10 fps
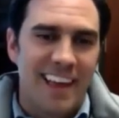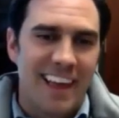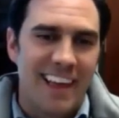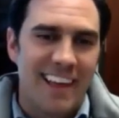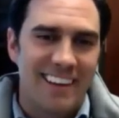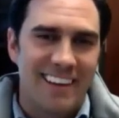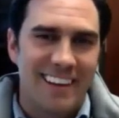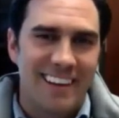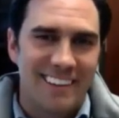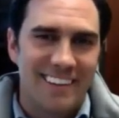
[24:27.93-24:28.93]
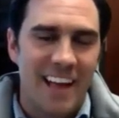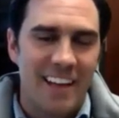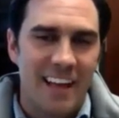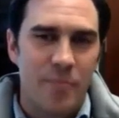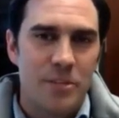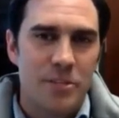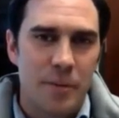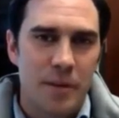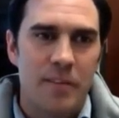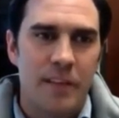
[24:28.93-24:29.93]
And I'll be sure
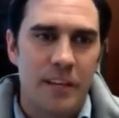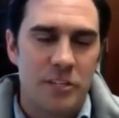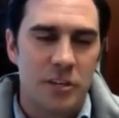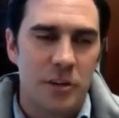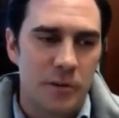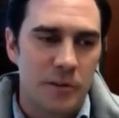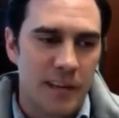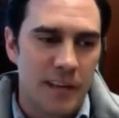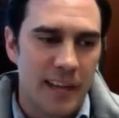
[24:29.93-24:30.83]
to be on that show.